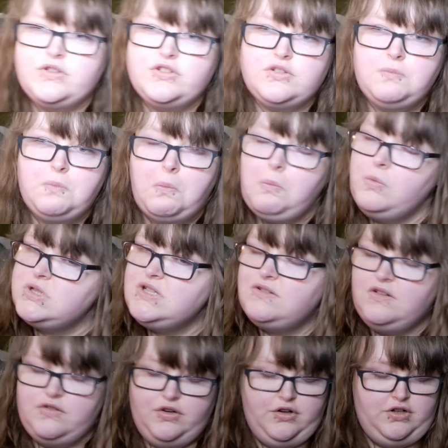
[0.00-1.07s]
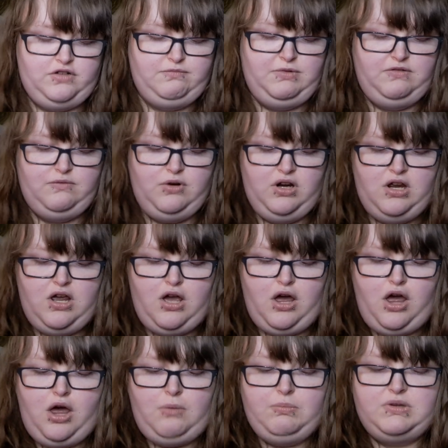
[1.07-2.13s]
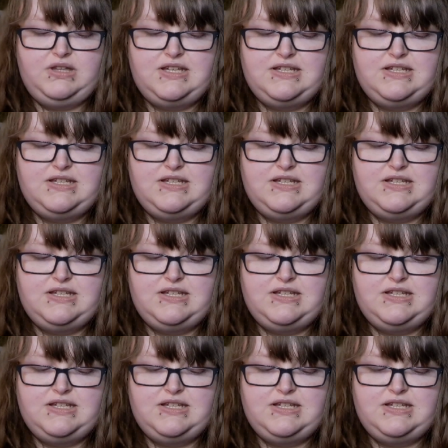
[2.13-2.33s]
wood, which I've never heard of before. But